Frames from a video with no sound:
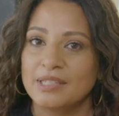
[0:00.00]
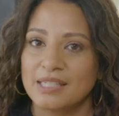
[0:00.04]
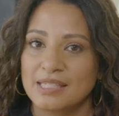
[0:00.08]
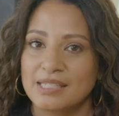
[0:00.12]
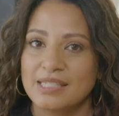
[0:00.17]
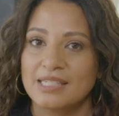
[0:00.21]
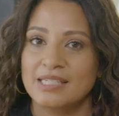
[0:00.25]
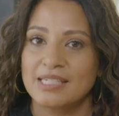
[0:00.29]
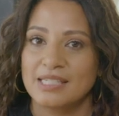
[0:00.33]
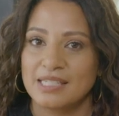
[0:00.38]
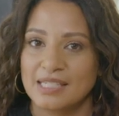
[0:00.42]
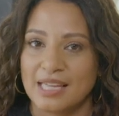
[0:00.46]

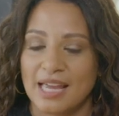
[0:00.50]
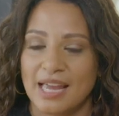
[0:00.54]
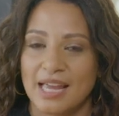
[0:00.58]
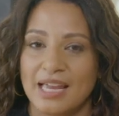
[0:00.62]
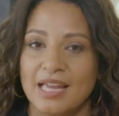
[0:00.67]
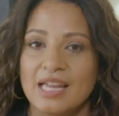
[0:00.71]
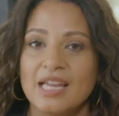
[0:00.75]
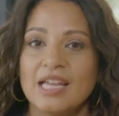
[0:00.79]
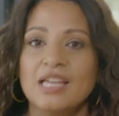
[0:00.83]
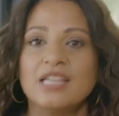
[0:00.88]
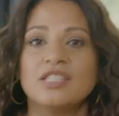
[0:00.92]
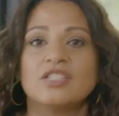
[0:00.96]
needs to
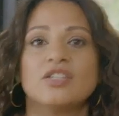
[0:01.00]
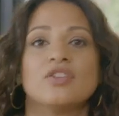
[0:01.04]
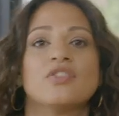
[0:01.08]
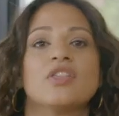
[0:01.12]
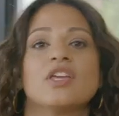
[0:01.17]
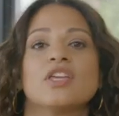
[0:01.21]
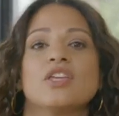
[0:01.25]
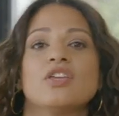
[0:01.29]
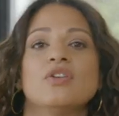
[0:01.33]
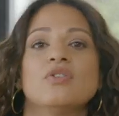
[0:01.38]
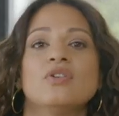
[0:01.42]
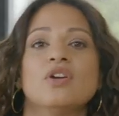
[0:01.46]
say so
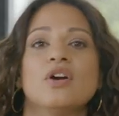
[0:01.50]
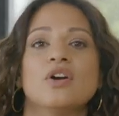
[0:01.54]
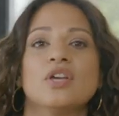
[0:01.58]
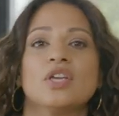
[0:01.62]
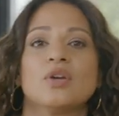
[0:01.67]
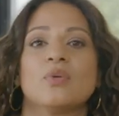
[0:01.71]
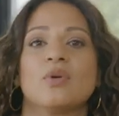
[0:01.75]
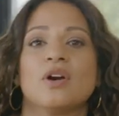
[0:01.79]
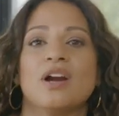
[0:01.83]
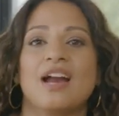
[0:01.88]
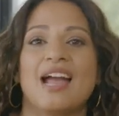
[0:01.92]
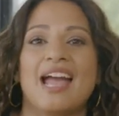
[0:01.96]
that you know
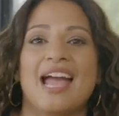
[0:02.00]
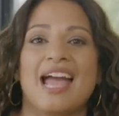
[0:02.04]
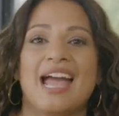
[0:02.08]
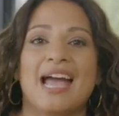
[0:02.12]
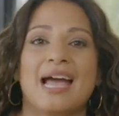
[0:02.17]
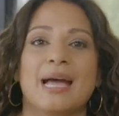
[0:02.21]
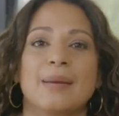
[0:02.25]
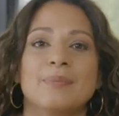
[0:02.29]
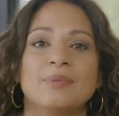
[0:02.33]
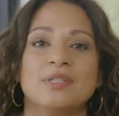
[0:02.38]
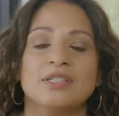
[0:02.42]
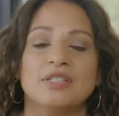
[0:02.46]
you are
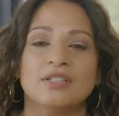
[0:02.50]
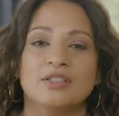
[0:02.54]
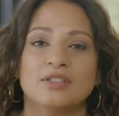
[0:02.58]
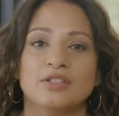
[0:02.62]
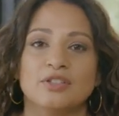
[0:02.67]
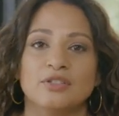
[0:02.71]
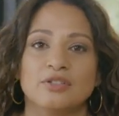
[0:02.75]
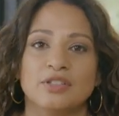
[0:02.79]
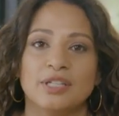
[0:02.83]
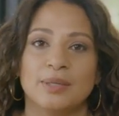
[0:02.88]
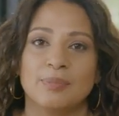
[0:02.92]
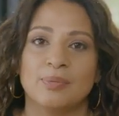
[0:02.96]

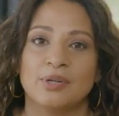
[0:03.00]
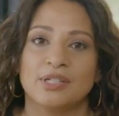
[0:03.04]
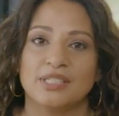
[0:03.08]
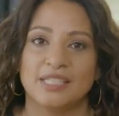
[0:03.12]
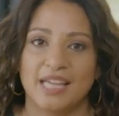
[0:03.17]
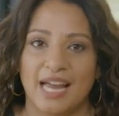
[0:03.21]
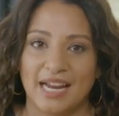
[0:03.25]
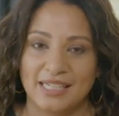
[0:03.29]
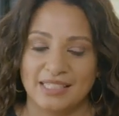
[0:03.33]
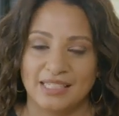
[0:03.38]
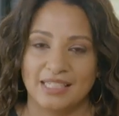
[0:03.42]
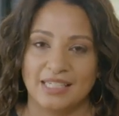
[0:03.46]
absolutely
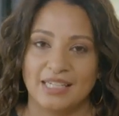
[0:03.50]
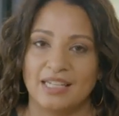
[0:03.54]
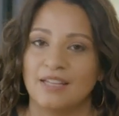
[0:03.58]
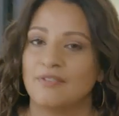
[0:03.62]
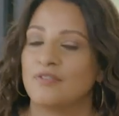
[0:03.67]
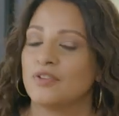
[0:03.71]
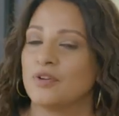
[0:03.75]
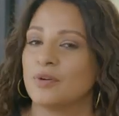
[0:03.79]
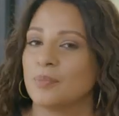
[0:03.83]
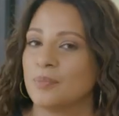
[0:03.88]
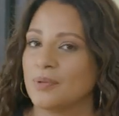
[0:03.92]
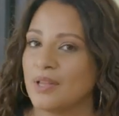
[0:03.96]
protected
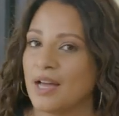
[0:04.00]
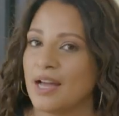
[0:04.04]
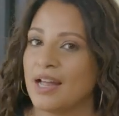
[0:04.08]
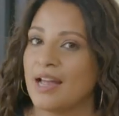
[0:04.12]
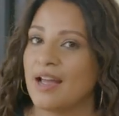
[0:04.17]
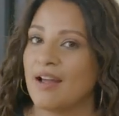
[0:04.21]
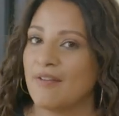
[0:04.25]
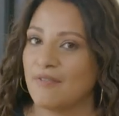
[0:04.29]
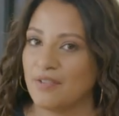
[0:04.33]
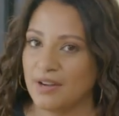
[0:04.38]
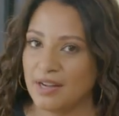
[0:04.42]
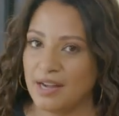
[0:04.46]
if you apply
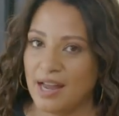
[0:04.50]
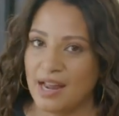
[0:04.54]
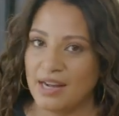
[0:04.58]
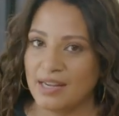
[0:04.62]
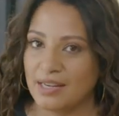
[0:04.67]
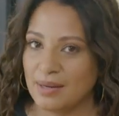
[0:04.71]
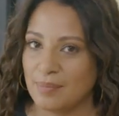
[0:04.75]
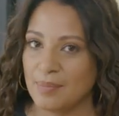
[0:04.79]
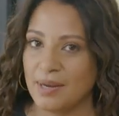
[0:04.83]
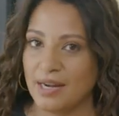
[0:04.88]
every 90